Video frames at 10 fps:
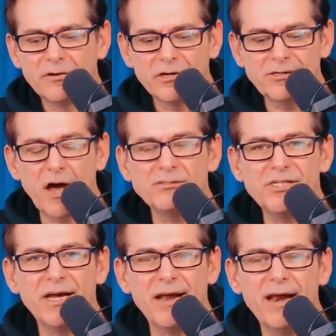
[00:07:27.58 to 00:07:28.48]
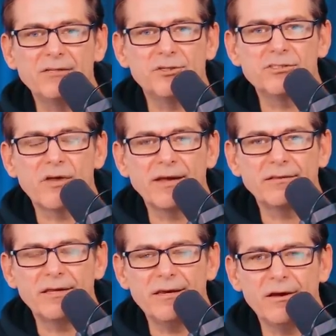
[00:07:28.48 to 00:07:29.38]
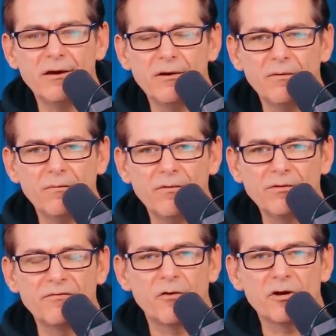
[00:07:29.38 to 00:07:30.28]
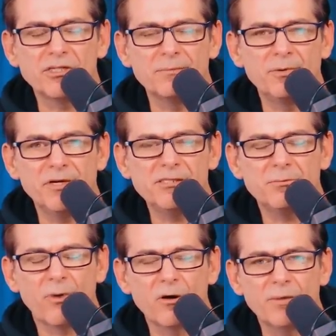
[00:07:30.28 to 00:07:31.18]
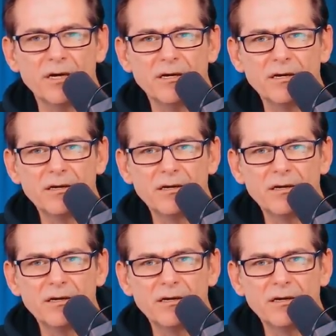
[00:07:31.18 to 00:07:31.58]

Because now CNN is just like the Ferguson Police Department.